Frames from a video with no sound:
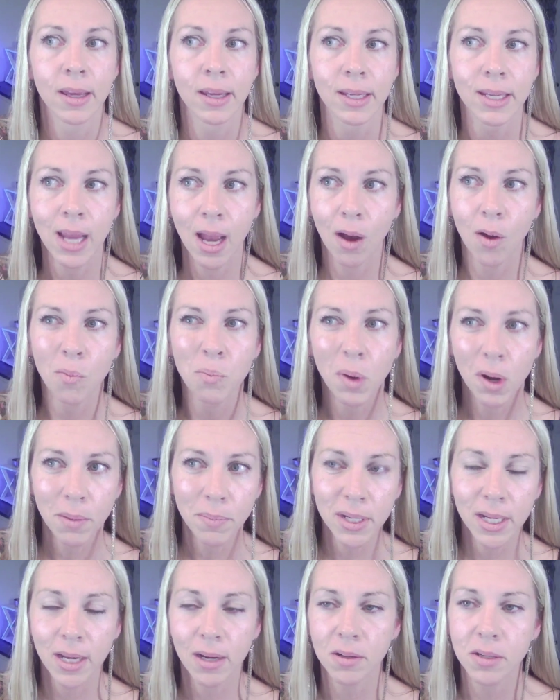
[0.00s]
Yeah,
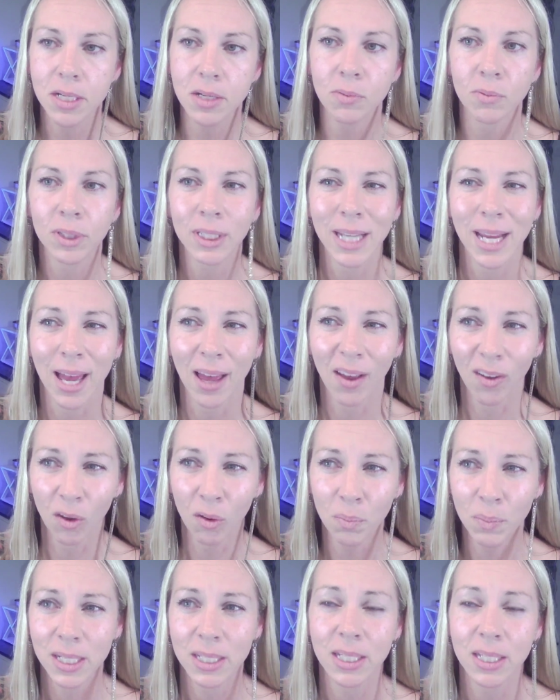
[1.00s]
Obamacare didn't really
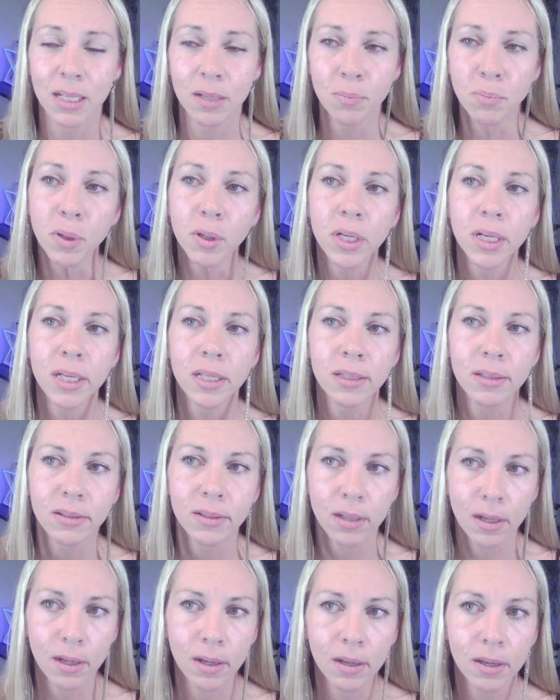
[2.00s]
help. It did
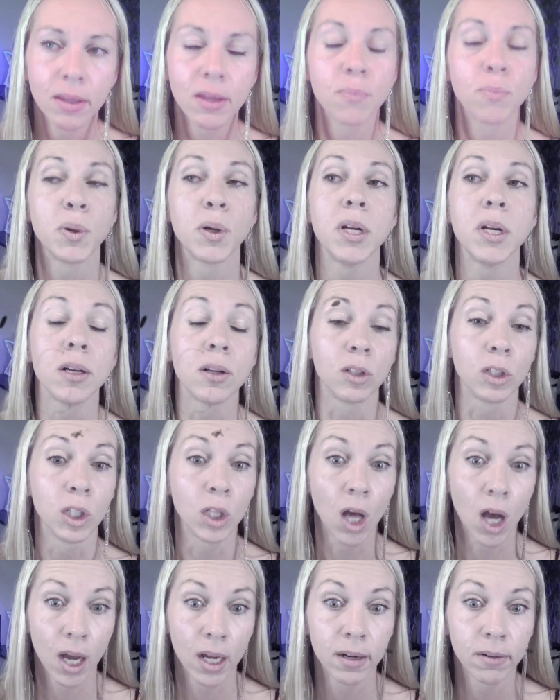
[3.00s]
they put in a
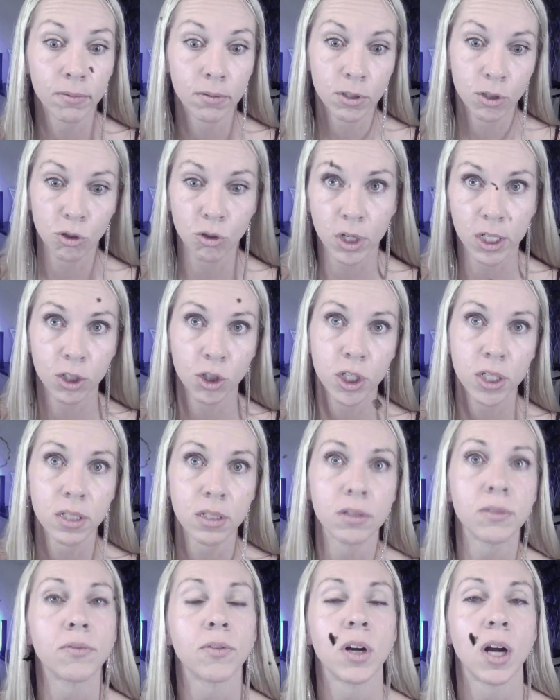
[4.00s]
lot of
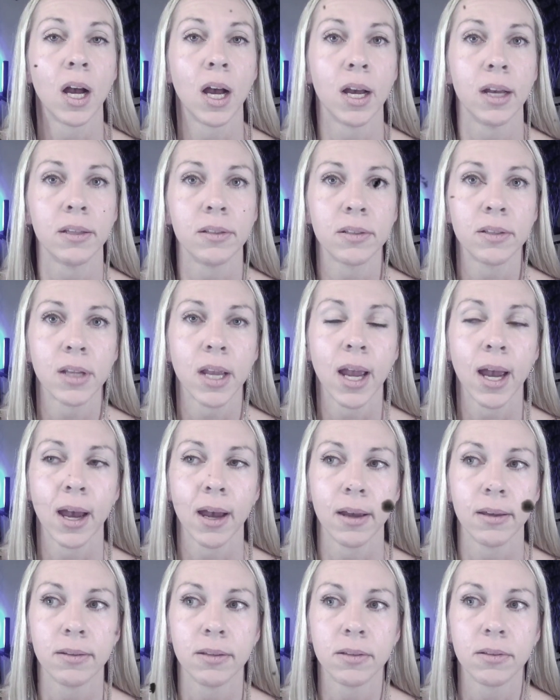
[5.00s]
restrictions for us
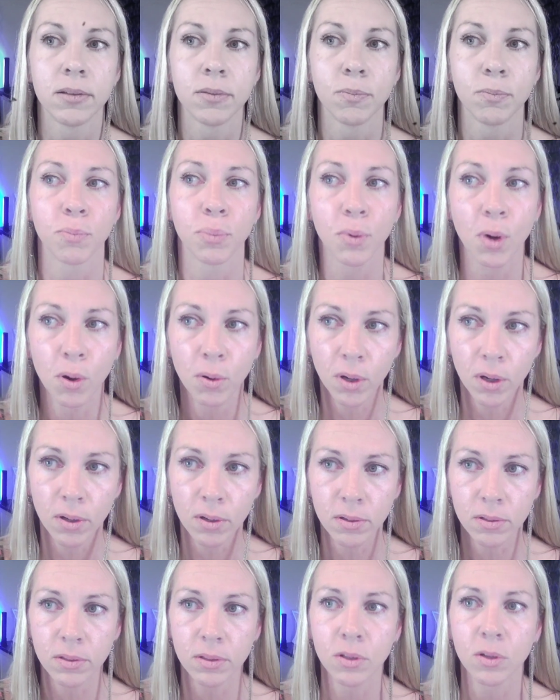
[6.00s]
as
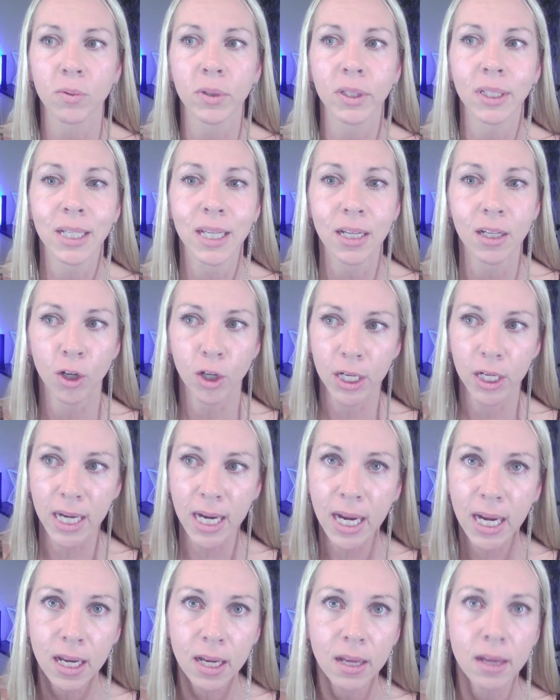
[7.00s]
brokers to really get
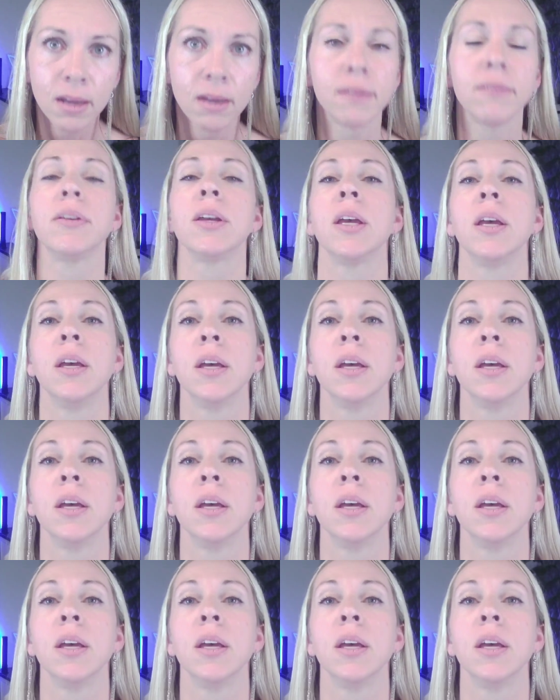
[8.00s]
creative,